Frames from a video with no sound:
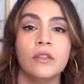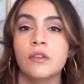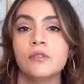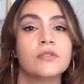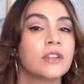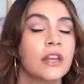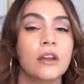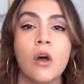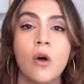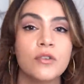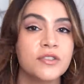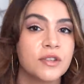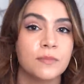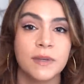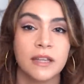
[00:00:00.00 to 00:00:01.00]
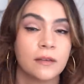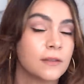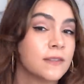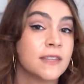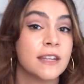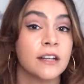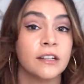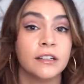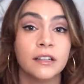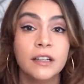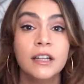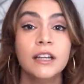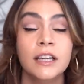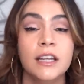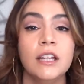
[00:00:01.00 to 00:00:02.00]
Those can also be considered,
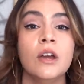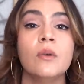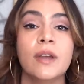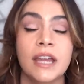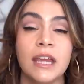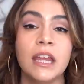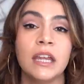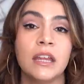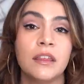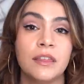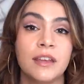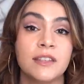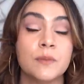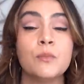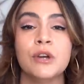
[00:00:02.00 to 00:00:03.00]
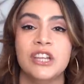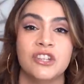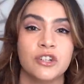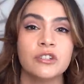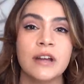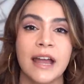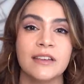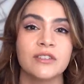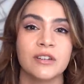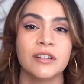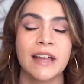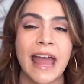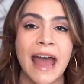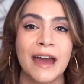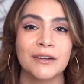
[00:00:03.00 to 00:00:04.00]
you know, in this moisturizer
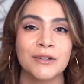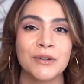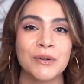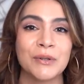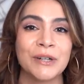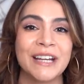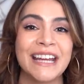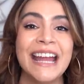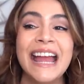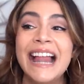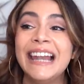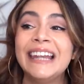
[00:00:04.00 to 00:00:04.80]
category.